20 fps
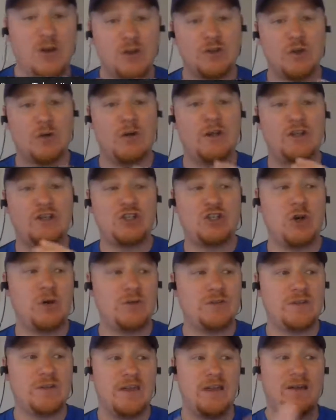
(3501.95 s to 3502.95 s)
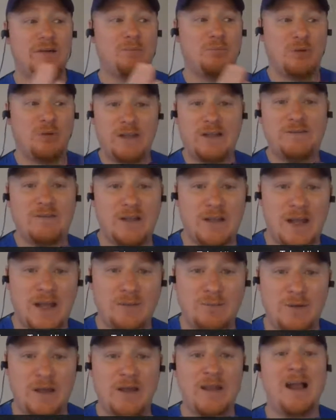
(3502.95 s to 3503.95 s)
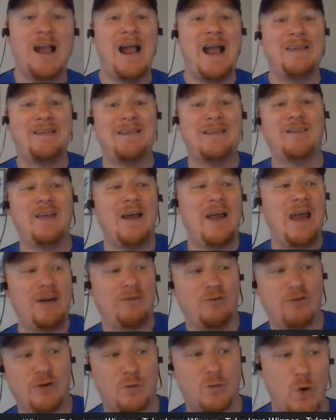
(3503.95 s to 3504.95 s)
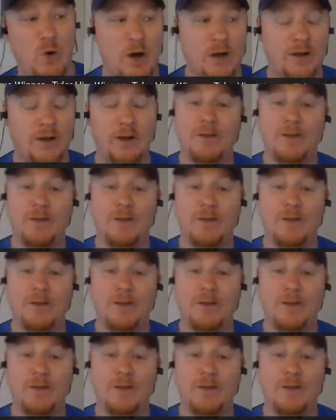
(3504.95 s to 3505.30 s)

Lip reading: So it shows that they believed in Higbee and they let Everett walk.